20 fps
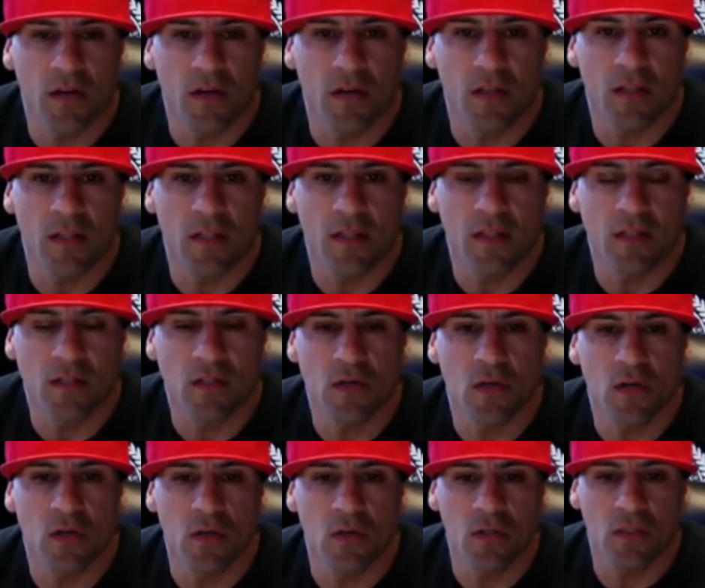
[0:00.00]
and then this
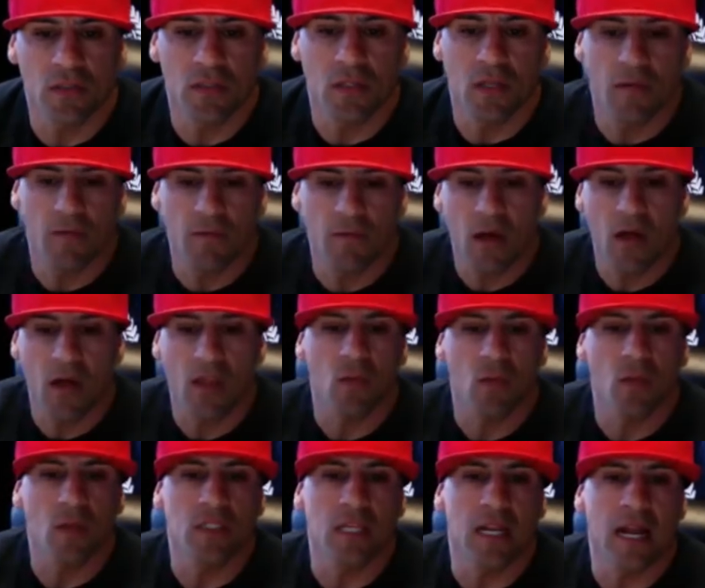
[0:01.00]
girl's father
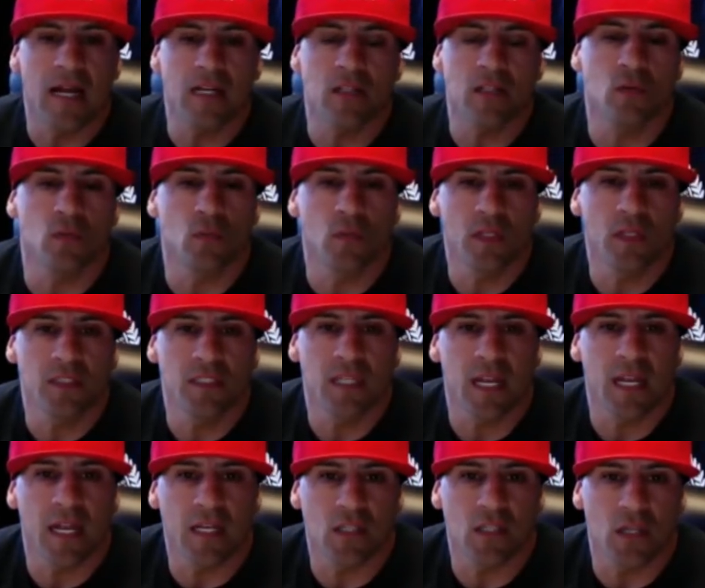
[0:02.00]
was an actual real estate
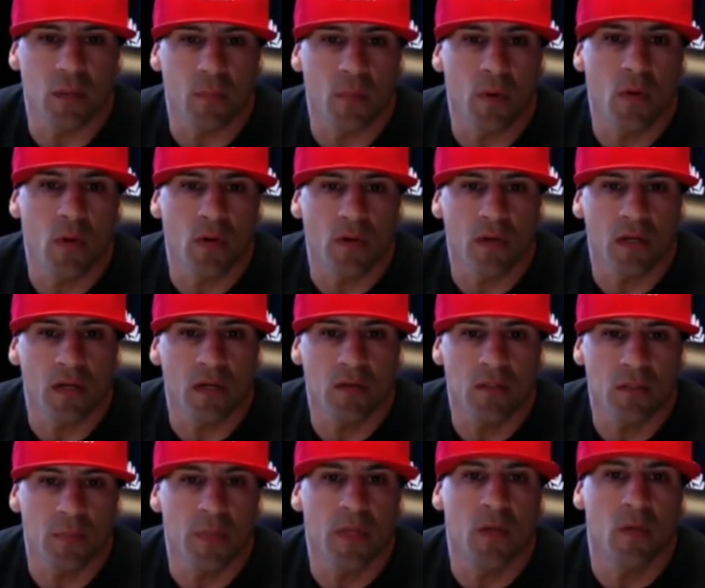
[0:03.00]
agent, a broker. He was
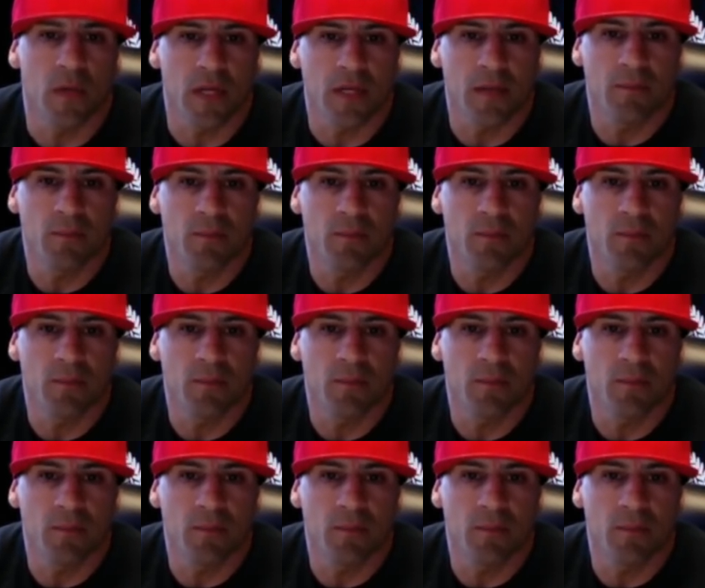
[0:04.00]
a bigwig.